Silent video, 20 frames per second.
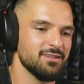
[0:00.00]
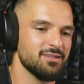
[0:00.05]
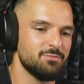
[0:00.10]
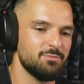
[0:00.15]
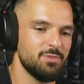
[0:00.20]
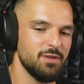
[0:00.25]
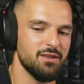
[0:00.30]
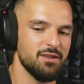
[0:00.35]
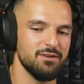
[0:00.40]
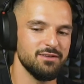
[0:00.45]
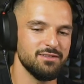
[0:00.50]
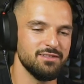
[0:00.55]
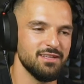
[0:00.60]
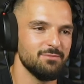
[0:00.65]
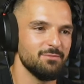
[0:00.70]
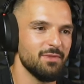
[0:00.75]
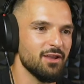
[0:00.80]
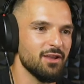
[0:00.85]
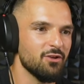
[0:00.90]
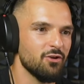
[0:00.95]
speakers
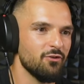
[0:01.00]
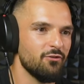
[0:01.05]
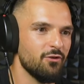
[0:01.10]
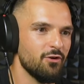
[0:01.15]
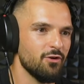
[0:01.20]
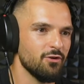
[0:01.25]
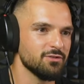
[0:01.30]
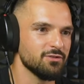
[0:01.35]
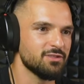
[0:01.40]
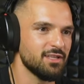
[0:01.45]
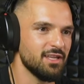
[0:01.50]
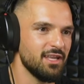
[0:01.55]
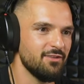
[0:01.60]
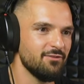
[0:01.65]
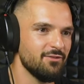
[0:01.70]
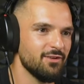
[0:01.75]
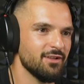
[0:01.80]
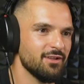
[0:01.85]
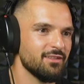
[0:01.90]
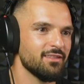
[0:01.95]
and microphones
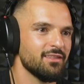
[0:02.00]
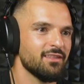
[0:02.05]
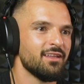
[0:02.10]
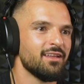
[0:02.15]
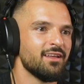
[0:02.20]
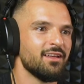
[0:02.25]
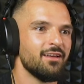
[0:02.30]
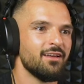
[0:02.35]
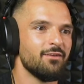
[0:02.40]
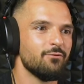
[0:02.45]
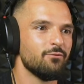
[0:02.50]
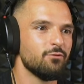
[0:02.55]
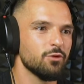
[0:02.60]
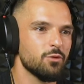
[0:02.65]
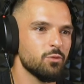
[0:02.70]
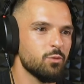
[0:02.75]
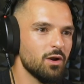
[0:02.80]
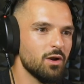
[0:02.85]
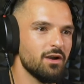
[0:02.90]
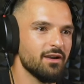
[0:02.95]
even
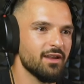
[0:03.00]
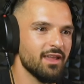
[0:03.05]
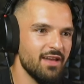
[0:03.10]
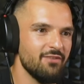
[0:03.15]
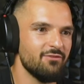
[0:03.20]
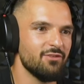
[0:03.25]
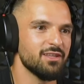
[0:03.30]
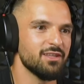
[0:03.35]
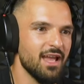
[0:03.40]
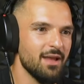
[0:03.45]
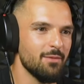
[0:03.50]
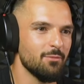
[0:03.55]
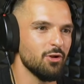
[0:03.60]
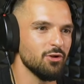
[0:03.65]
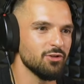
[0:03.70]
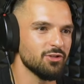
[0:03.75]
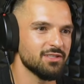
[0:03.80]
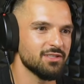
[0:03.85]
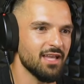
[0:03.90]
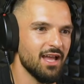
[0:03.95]
would work every time,
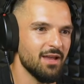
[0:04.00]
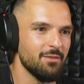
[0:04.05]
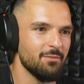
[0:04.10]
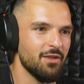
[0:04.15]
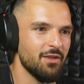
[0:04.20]
all the time.